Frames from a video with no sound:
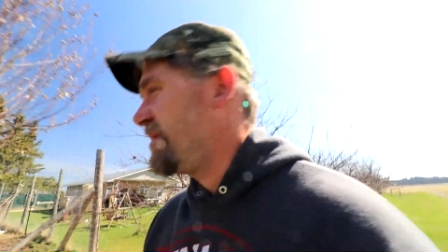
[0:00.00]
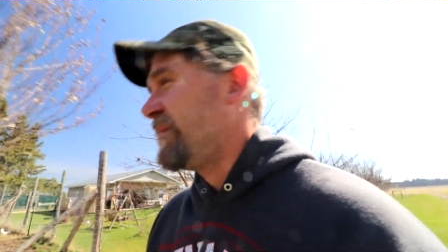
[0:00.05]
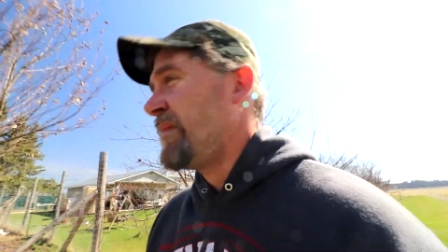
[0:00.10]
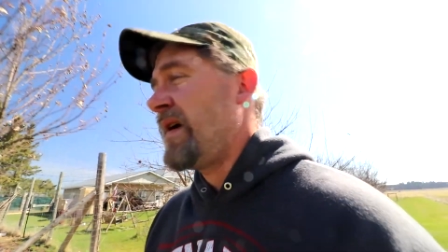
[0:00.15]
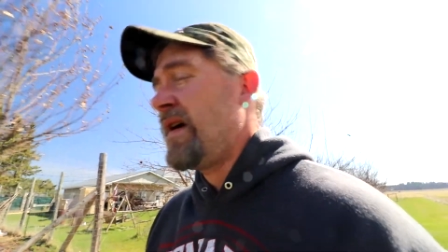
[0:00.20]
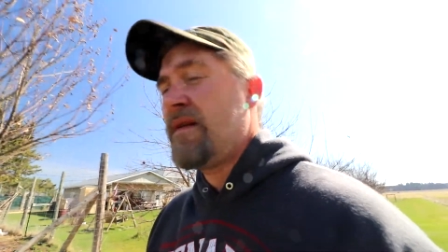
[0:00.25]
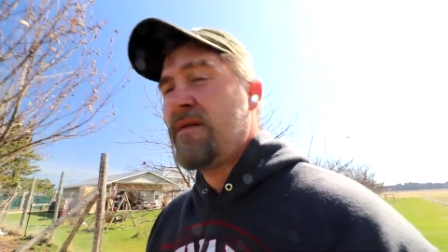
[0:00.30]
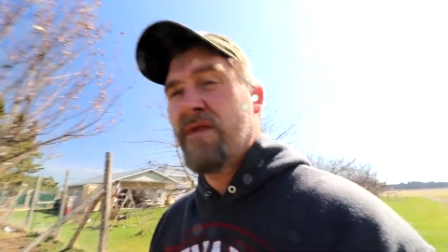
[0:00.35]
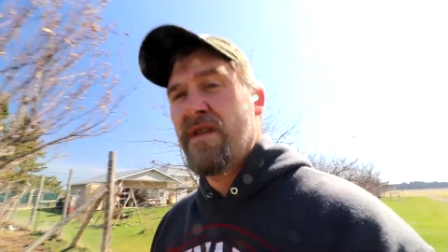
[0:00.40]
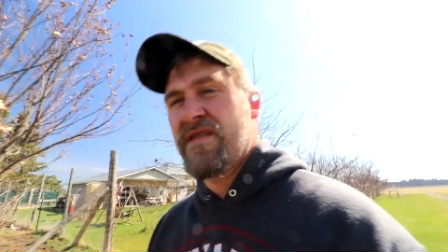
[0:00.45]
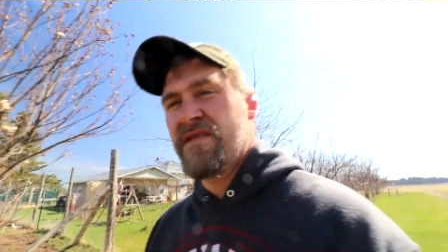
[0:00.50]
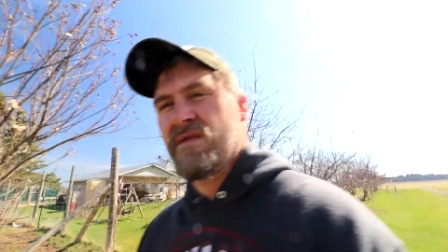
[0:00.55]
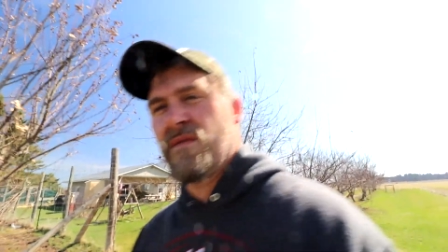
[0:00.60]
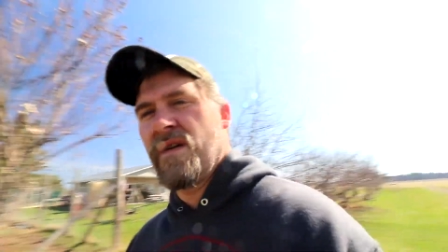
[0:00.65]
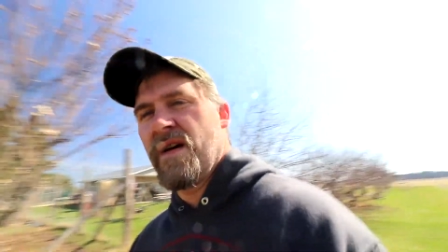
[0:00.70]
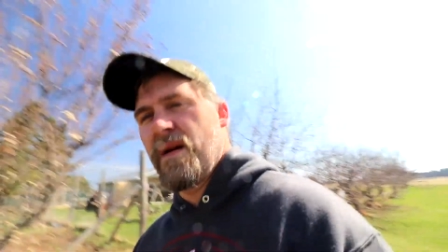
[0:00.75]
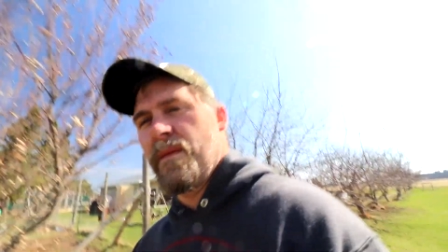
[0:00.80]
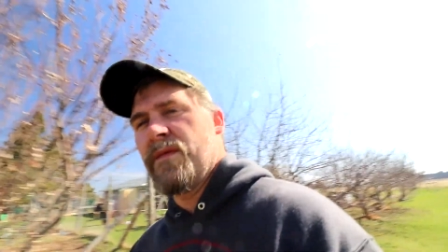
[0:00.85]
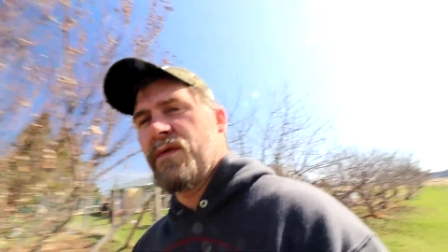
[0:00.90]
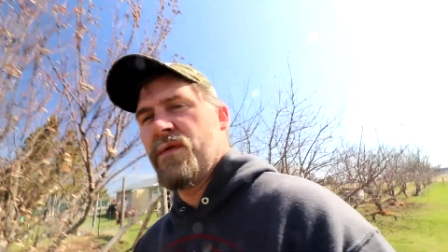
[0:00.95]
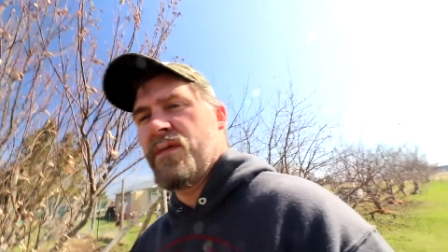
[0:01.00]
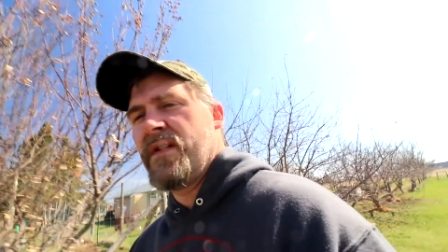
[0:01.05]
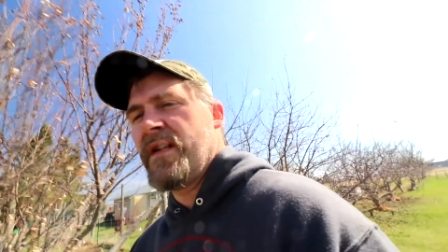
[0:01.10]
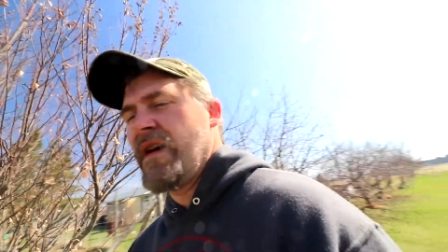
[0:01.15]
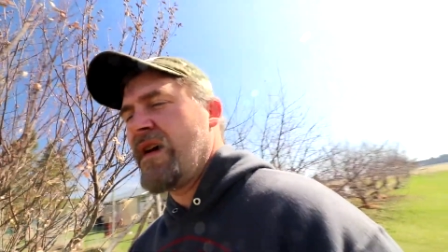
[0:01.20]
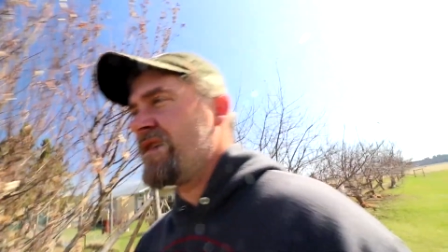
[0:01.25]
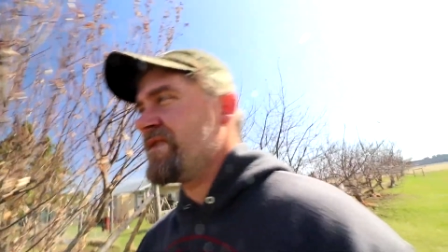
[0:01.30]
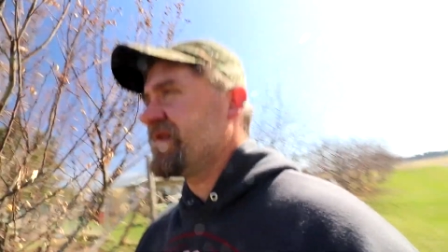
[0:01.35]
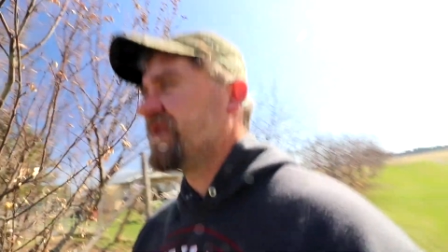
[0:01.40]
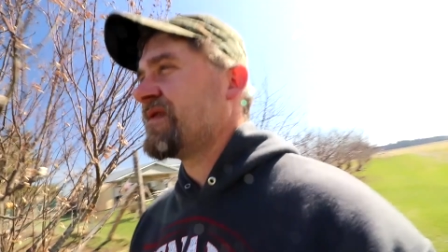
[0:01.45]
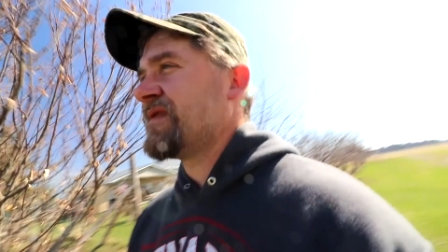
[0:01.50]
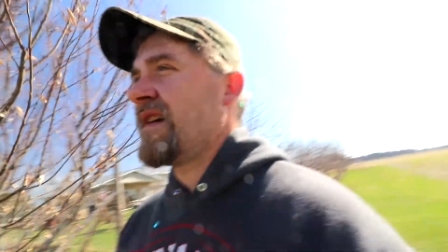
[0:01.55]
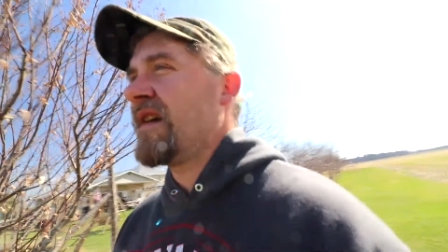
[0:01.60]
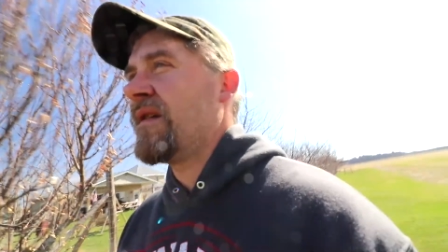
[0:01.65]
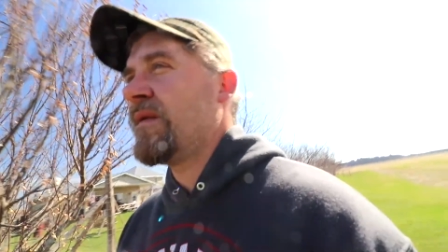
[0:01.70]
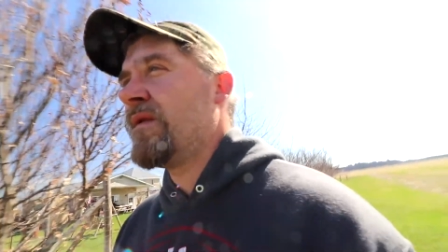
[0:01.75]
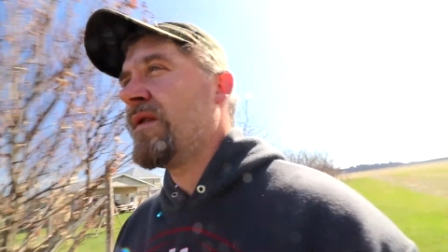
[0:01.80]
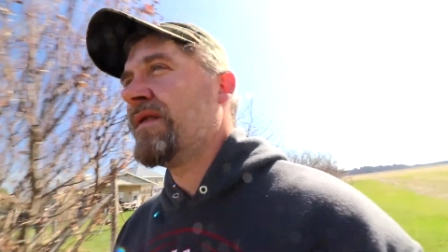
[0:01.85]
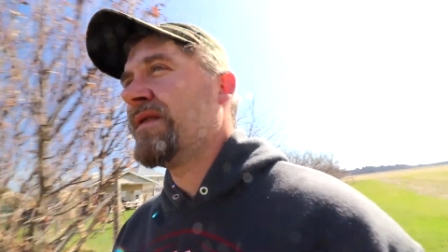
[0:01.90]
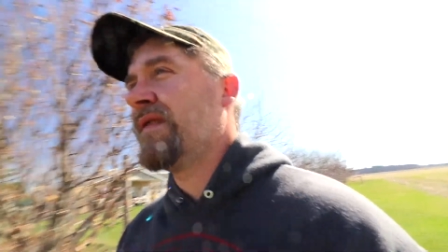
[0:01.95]
Main reason why I'm doing that is because I
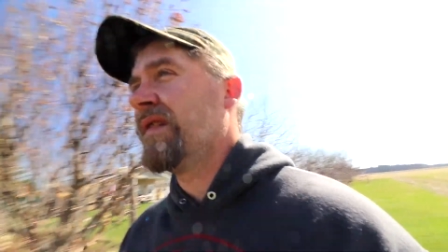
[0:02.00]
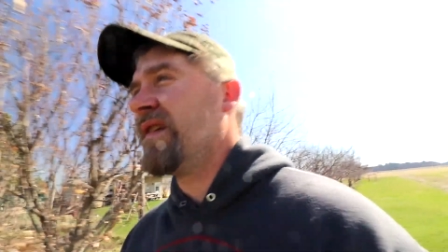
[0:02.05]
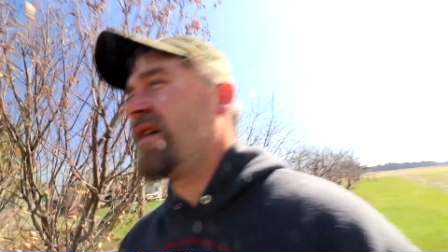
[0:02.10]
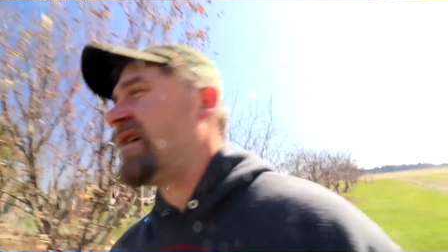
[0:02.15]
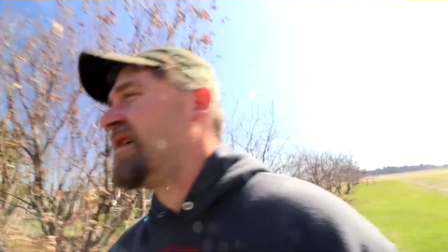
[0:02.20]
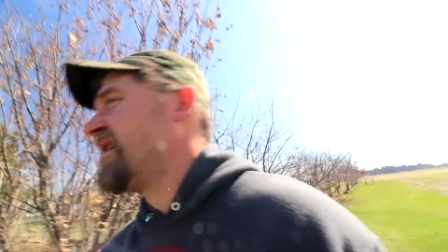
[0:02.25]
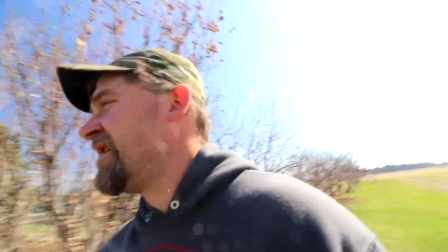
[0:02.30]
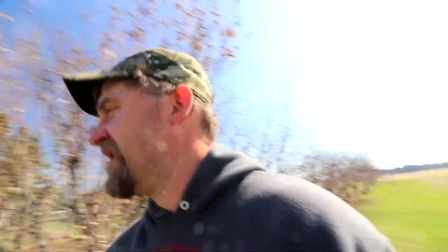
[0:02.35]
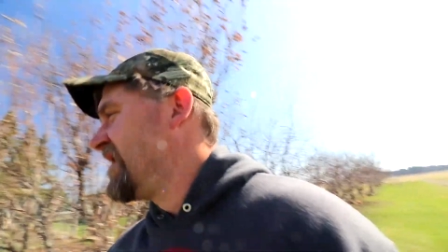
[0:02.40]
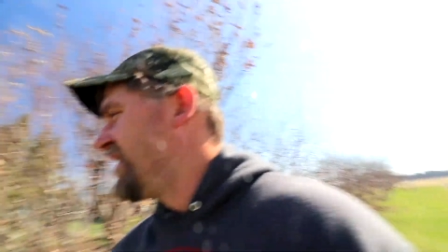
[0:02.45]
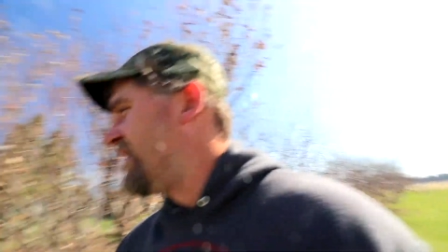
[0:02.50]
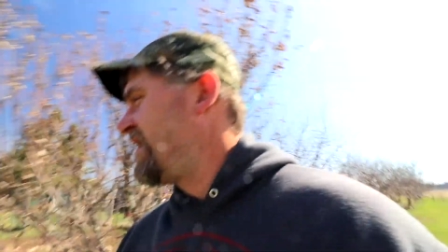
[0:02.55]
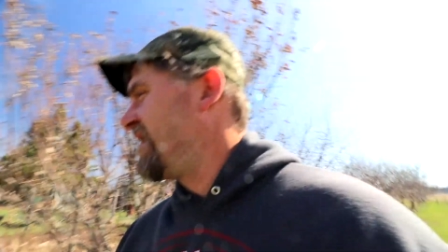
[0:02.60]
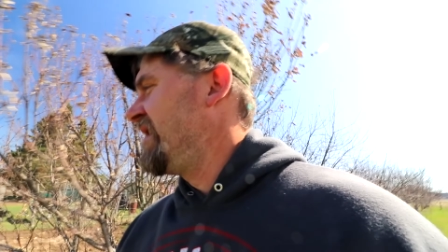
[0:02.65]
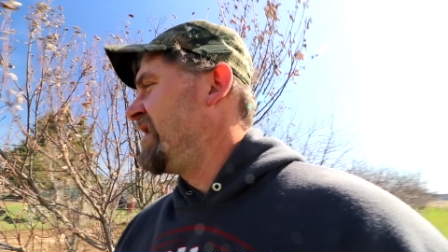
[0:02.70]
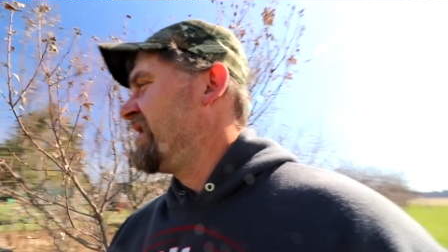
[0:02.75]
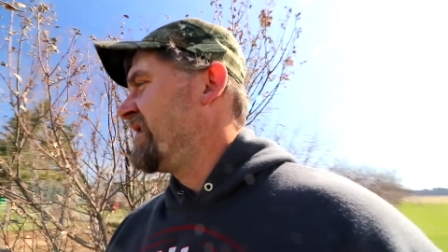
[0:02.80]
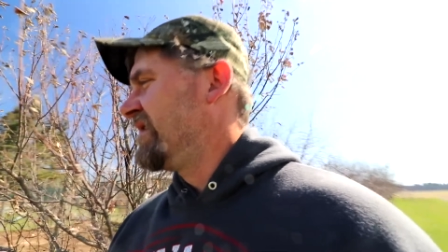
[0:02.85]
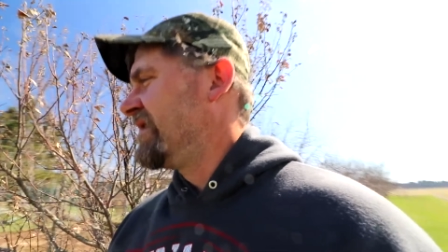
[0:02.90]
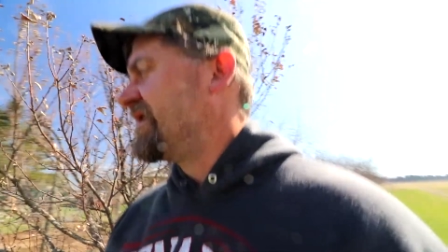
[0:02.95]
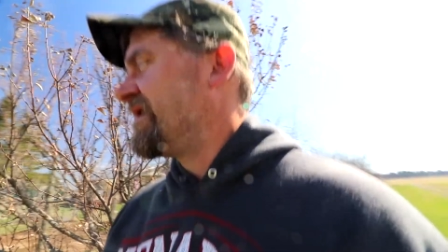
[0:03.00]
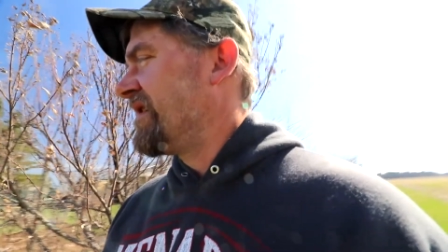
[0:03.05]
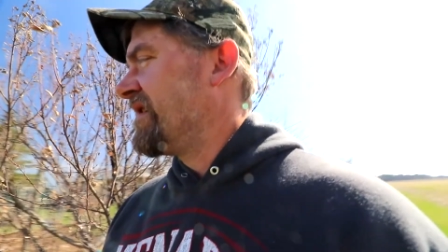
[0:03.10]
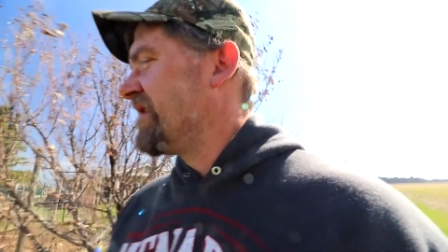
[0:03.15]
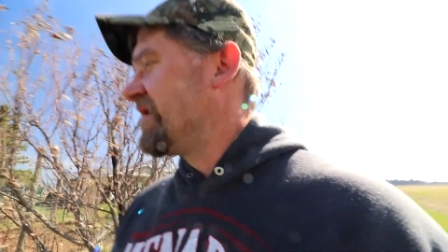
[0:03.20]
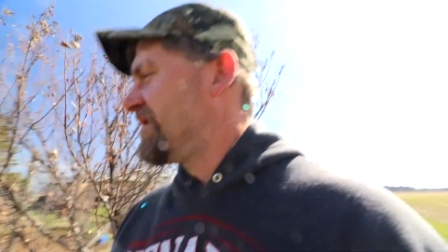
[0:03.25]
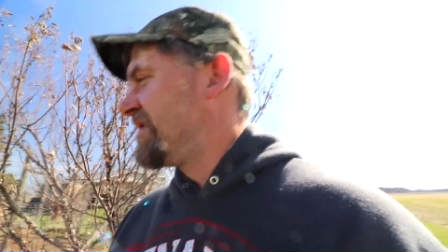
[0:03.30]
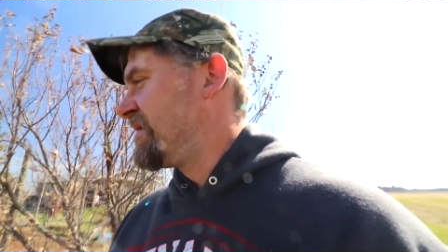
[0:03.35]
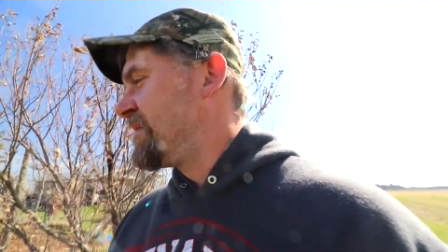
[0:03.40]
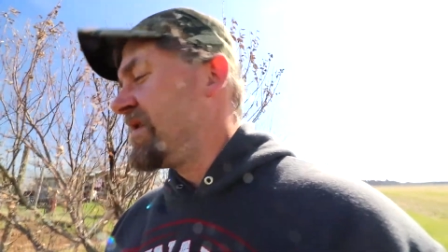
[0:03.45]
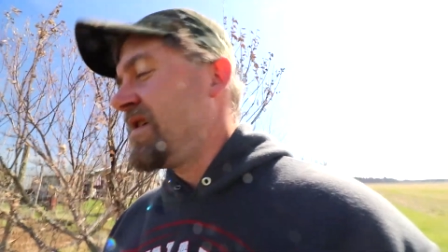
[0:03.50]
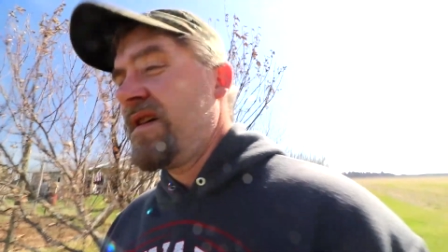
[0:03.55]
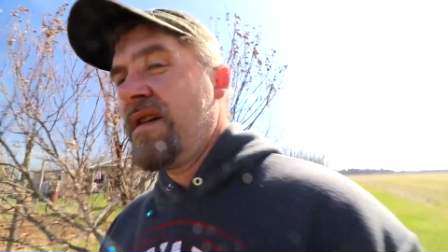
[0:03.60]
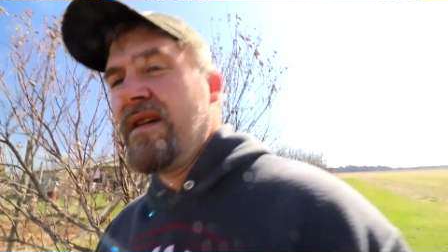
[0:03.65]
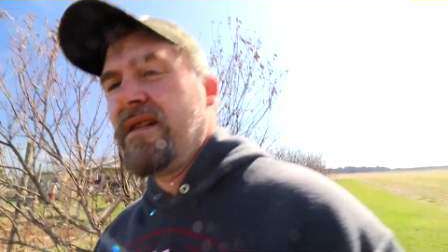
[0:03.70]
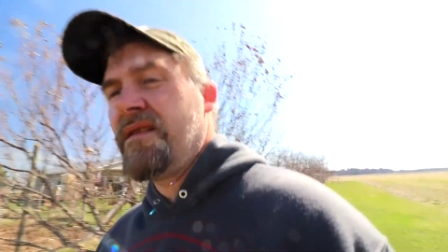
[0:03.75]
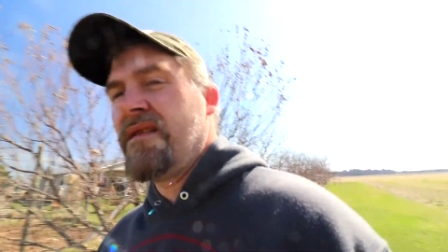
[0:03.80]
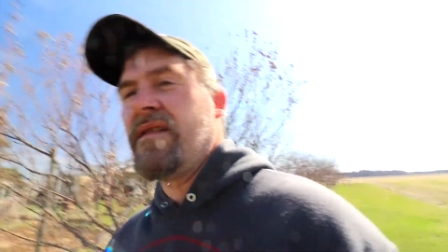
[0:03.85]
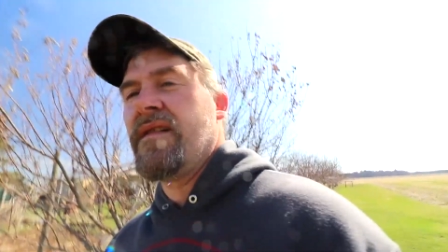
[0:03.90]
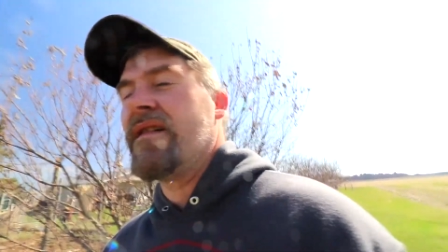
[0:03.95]
don't want the deer to be
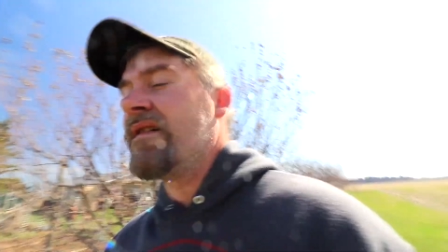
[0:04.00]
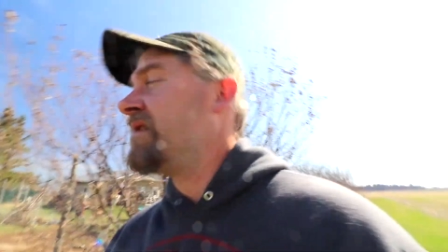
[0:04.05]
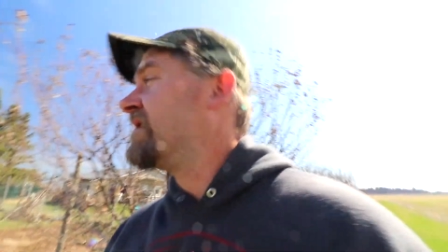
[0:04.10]
eating